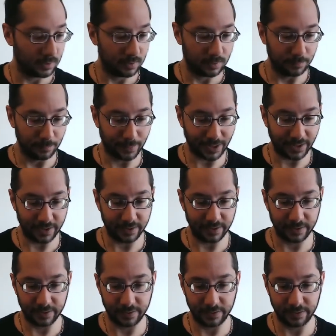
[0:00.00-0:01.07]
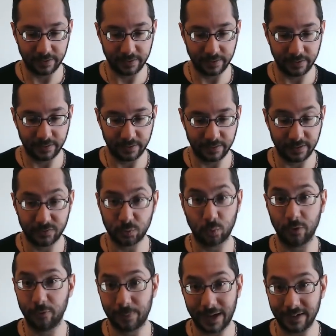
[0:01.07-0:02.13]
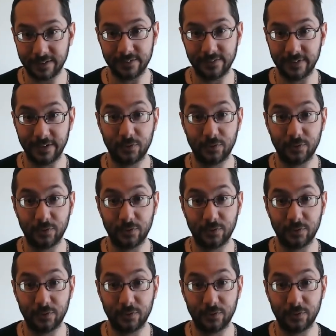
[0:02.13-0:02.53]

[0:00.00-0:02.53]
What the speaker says: But it's worth practicing.